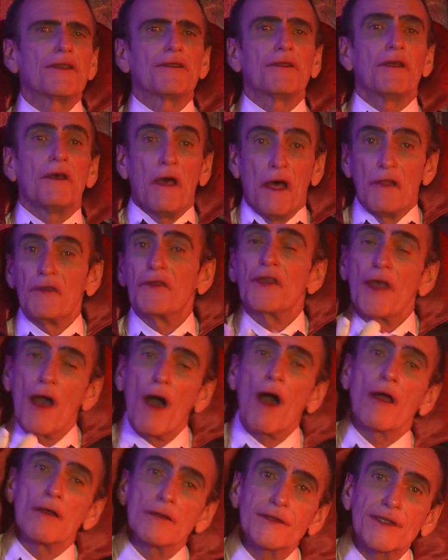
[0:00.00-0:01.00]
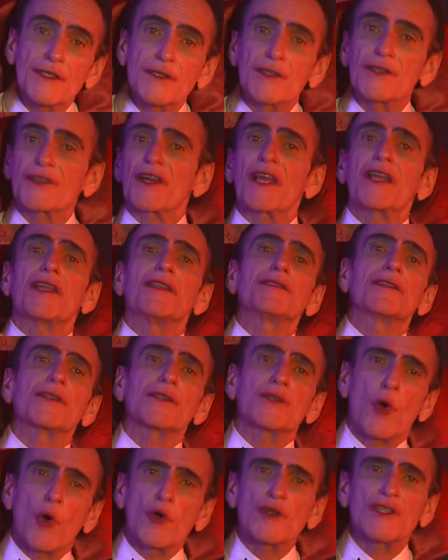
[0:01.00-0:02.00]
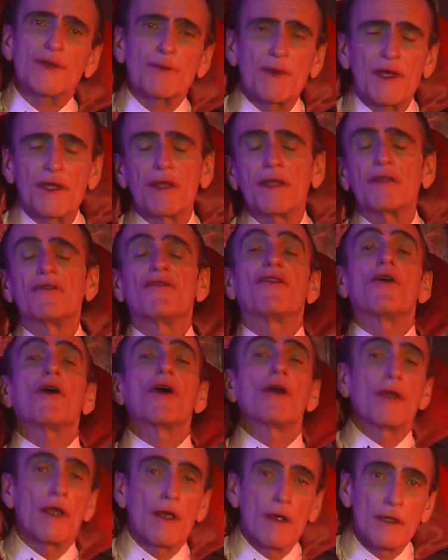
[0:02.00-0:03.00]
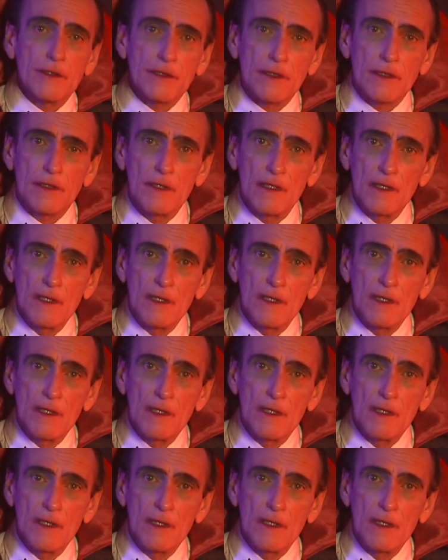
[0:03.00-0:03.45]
and, and the arts, and trained as horsemen and warriors.